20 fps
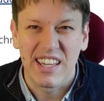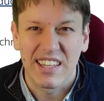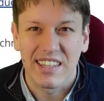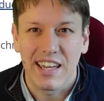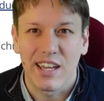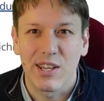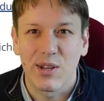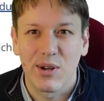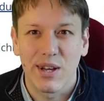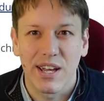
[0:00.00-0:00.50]

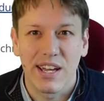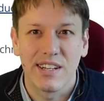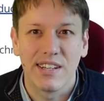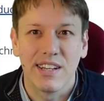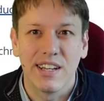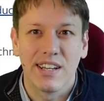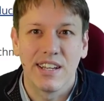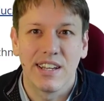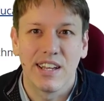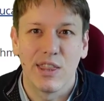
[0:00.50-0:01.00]
get your head
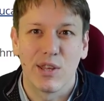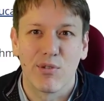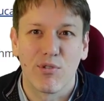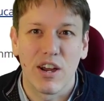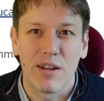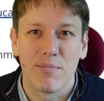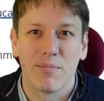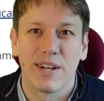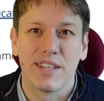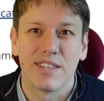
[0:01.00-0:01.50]
in the
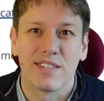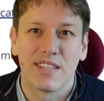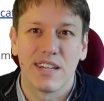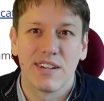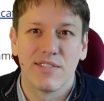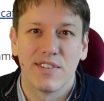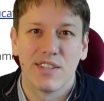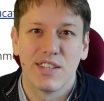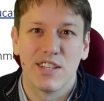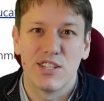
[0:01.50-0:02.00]
right
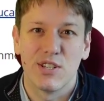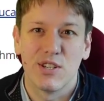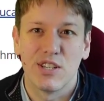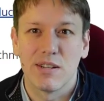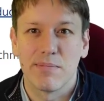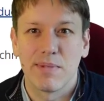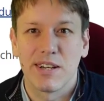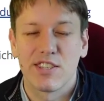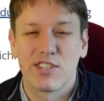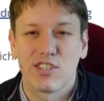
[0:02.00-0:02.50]
mindset for the
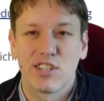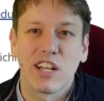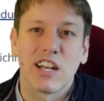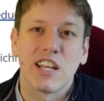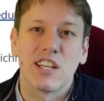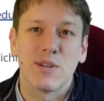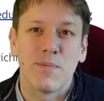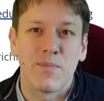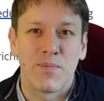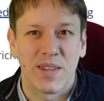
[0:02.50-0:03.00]
Junior Maths
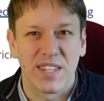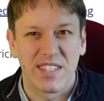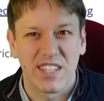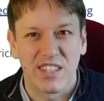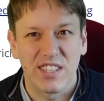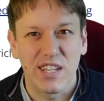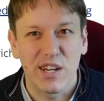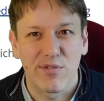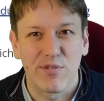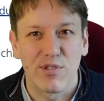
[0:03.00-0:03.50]
Challenge. It's a
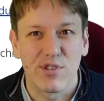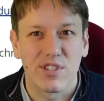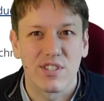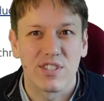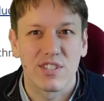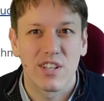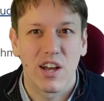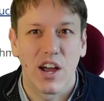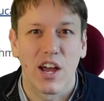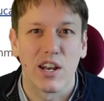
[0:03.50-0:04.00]
different
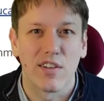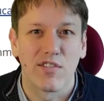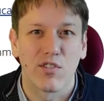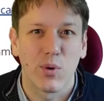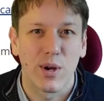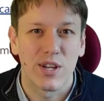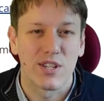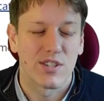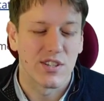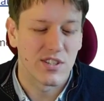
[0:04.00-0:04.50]
style of
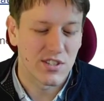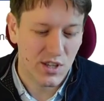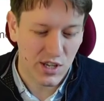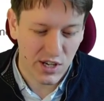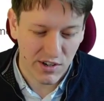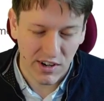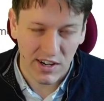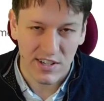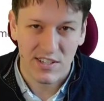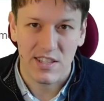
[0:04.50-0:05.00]
questions that
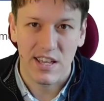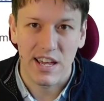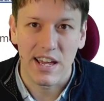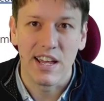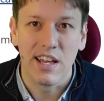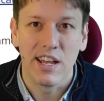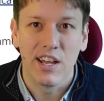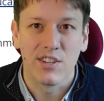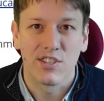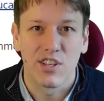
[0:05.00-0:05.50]
you're asked there,
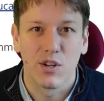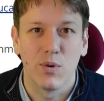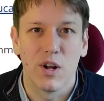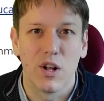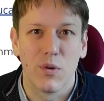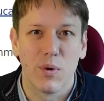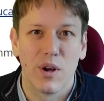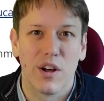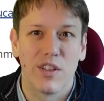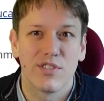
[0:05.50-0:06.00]
so
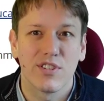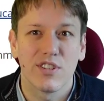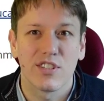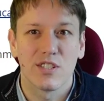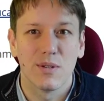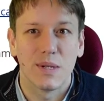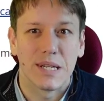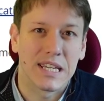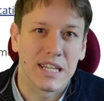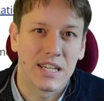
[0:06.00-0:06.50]
well worth just
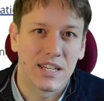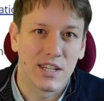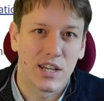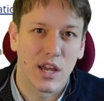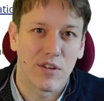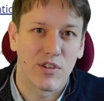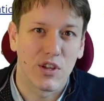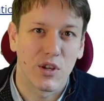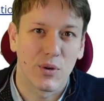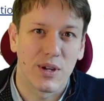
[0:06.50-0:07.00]
doing a
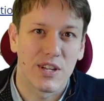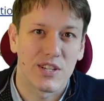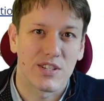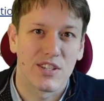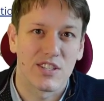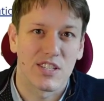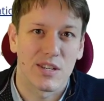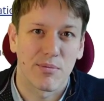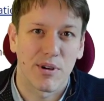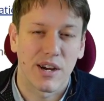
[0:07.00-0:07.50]
few
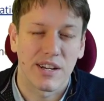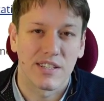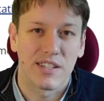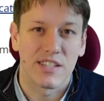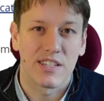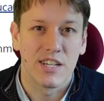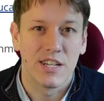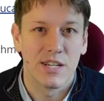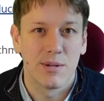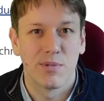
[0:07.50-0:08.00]
questions to
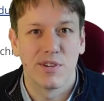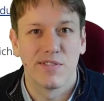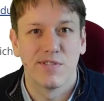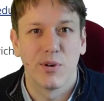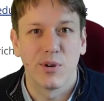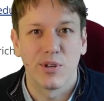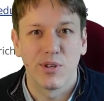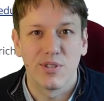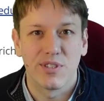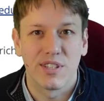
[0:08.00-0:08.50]
practice
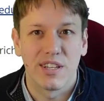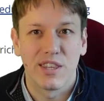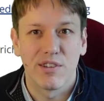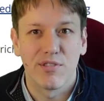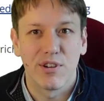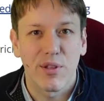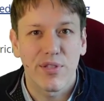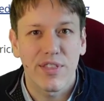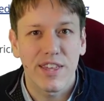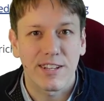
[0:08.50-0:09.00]
before you sit the
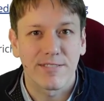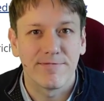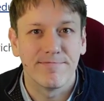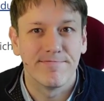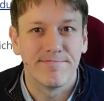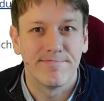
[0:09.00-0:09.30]
real thing.